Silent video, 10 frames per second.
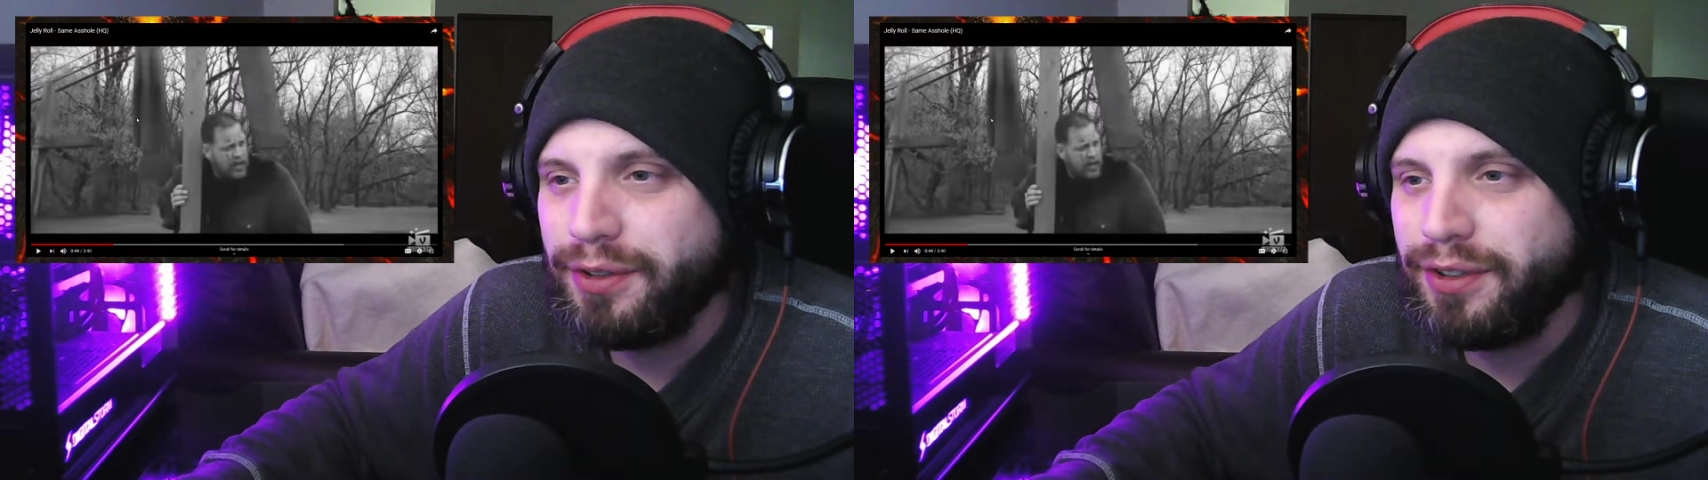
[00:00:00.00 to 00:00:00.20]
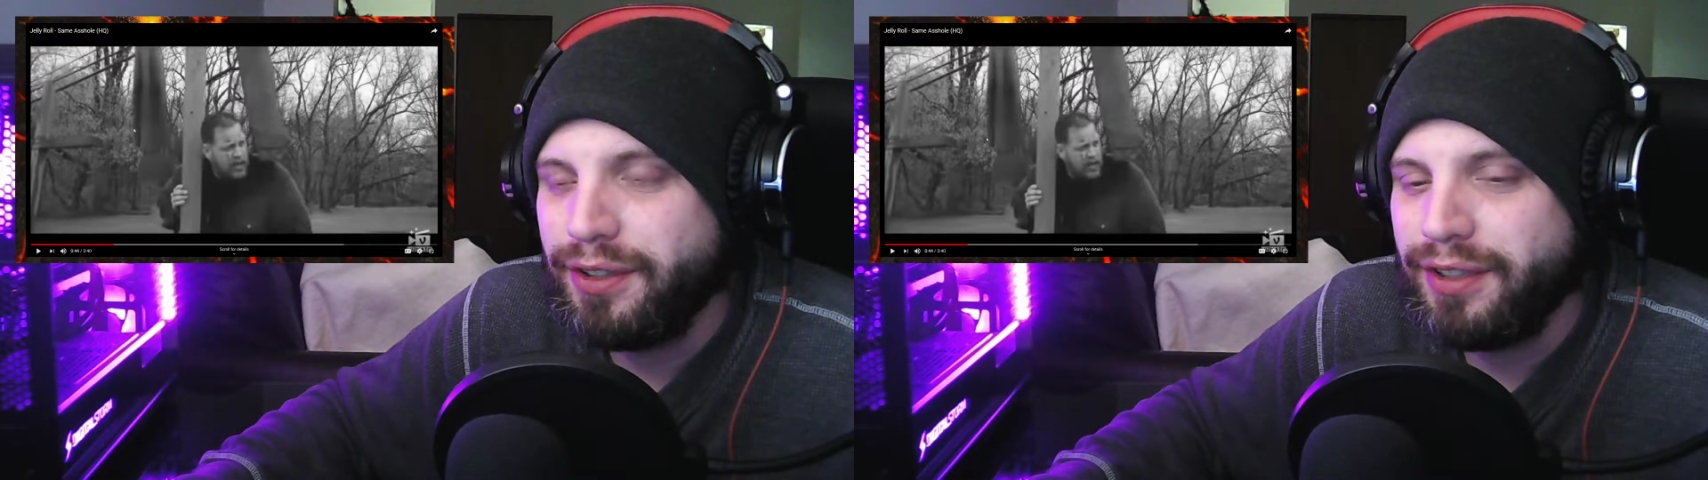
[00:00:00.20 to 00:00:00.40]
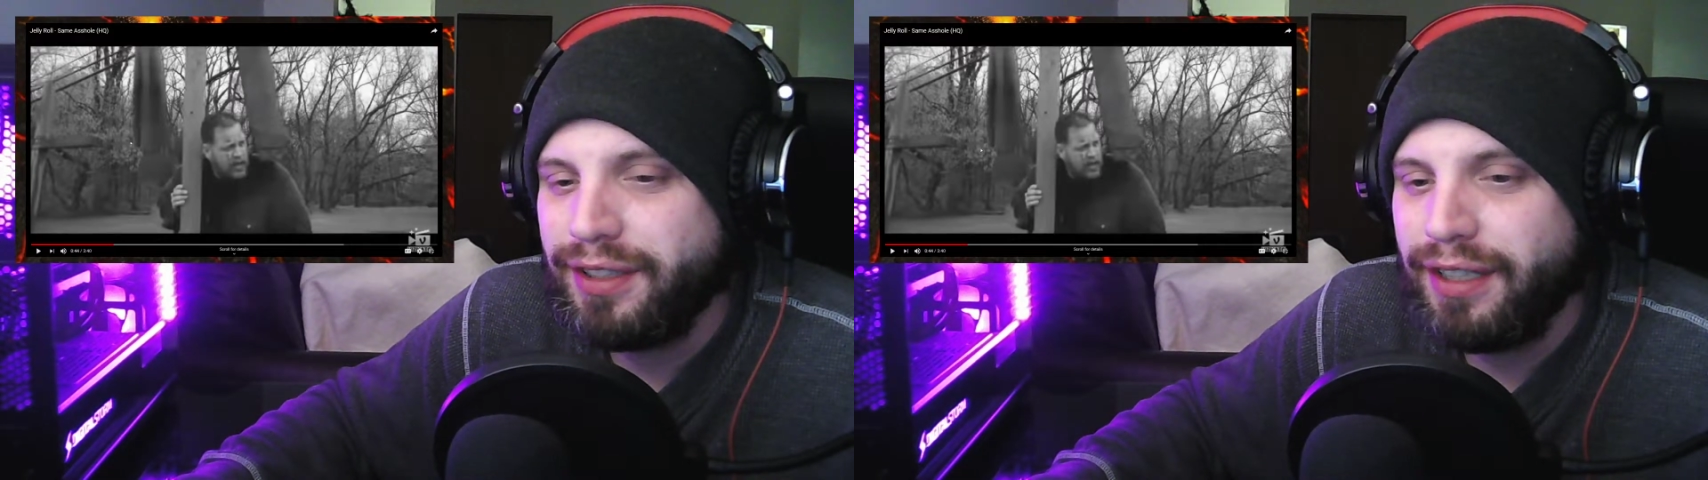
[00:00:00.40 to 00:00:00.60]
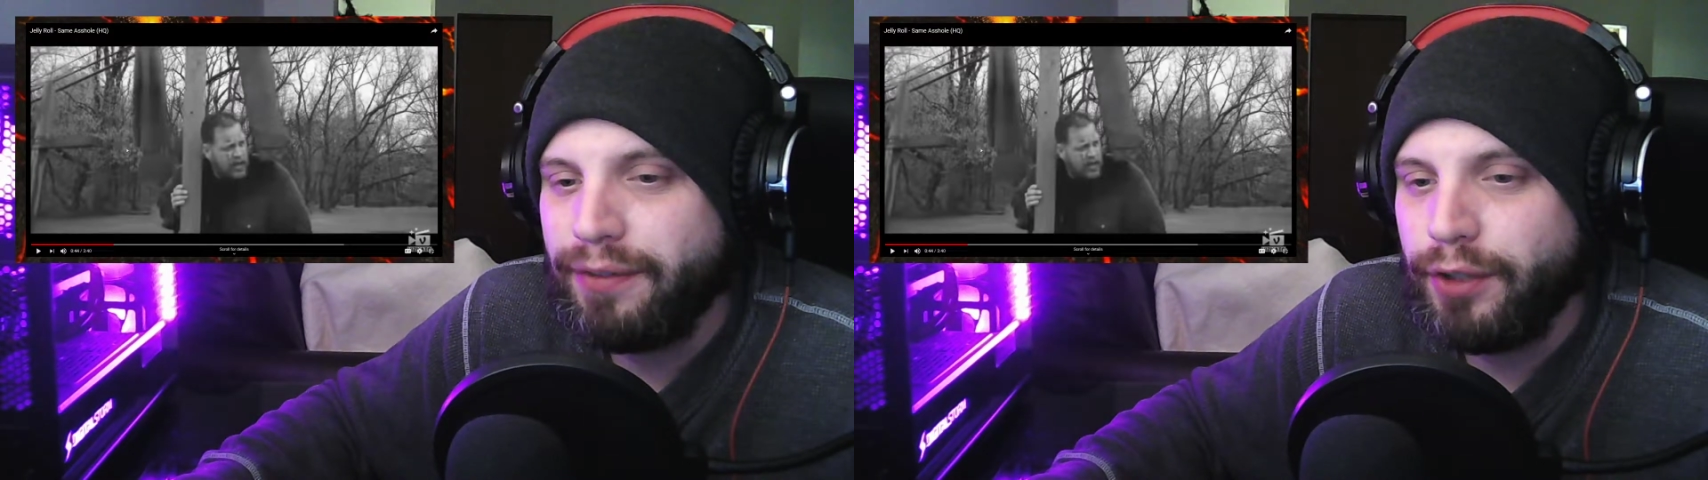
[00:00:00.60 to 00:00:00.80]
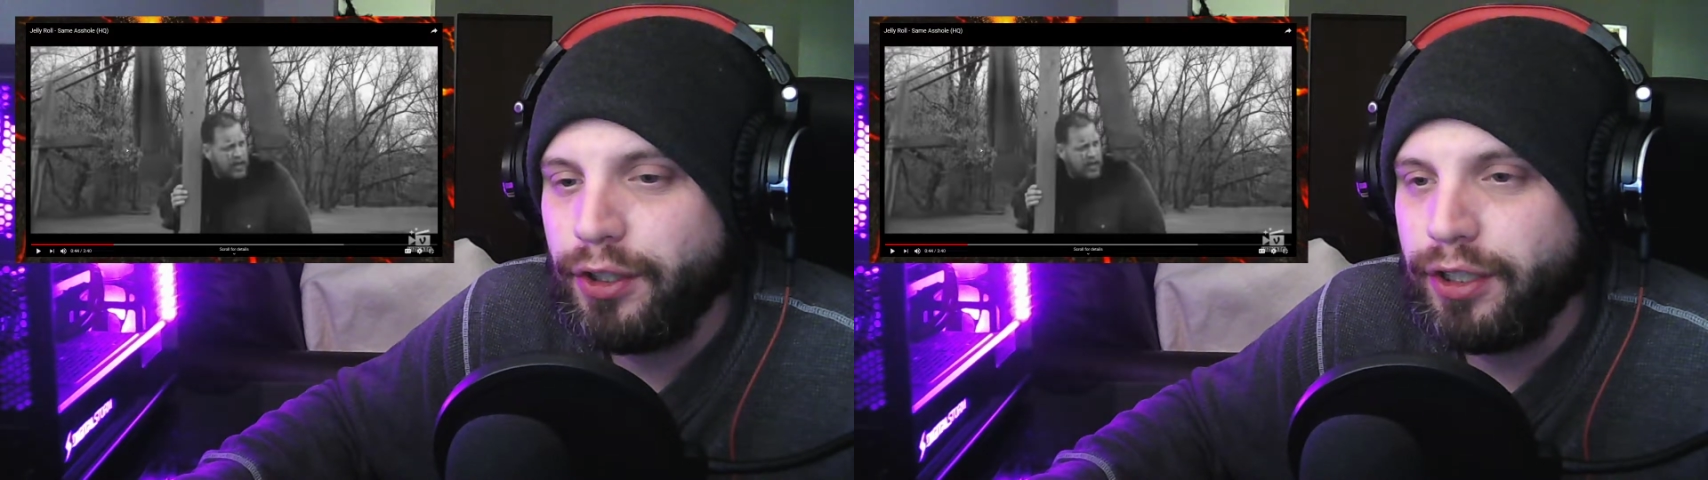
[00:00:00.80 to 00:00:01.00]
so it's not
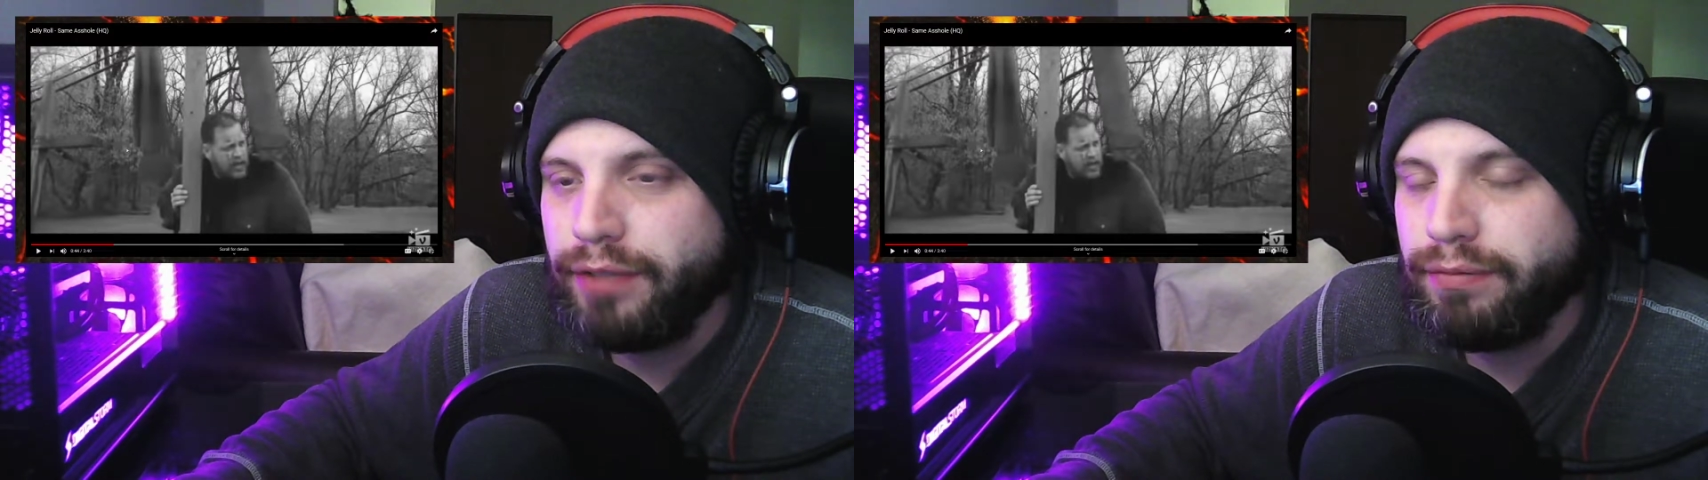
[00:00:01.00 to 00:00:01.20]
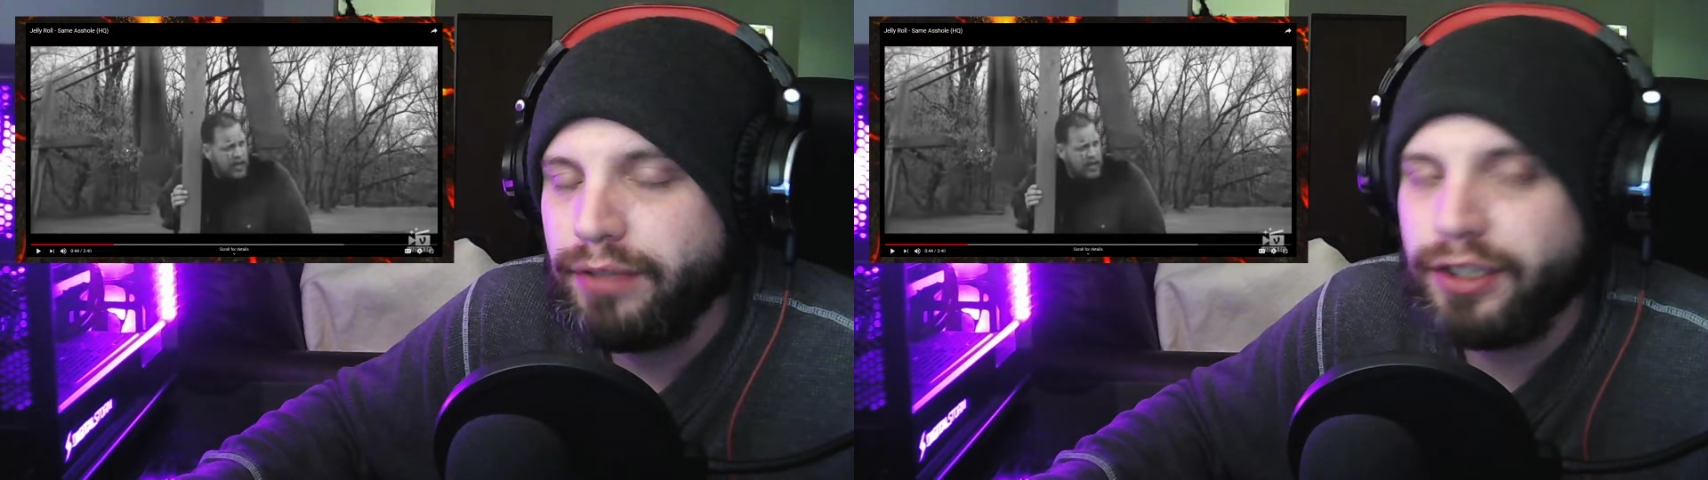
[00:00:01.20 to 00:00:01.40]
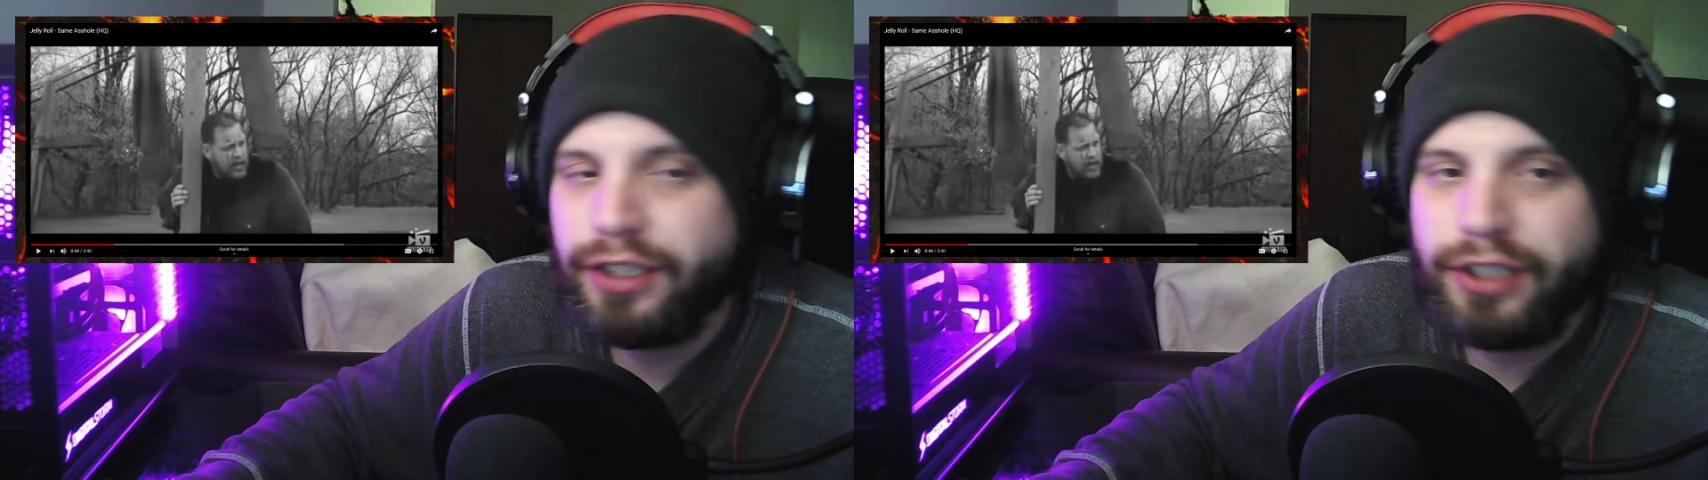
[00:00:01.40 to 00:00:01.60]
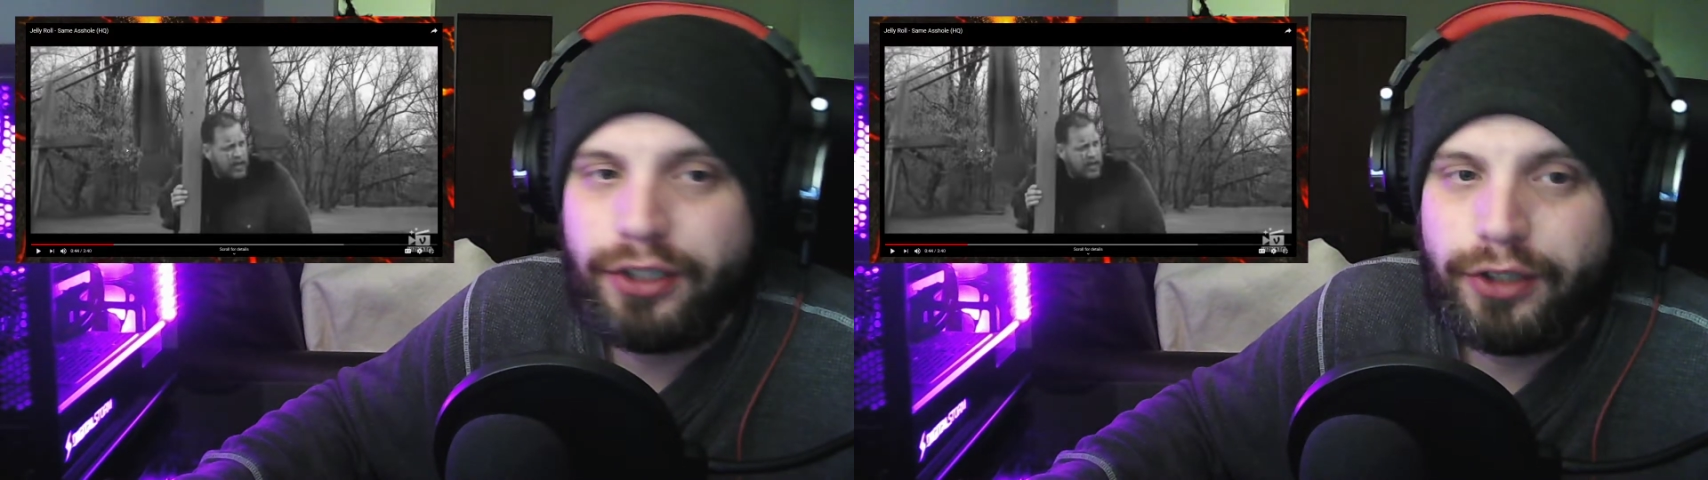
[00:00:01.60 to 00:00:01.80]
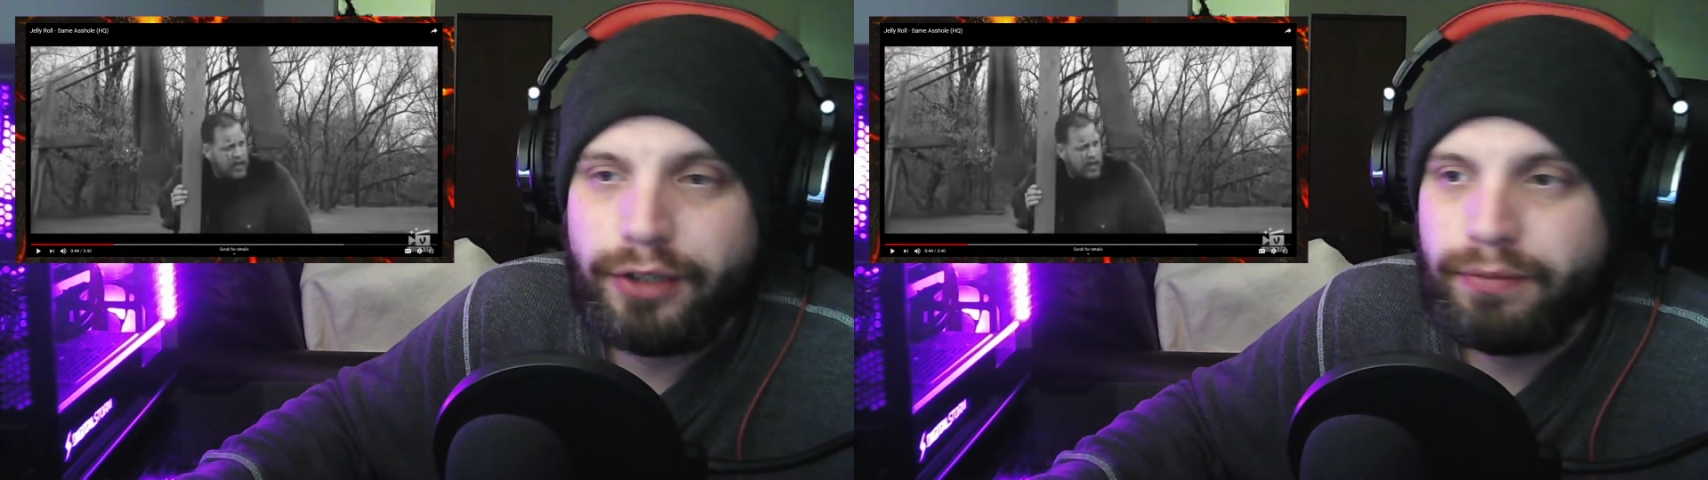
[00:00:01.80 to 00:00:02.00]
very good. Let's continue though.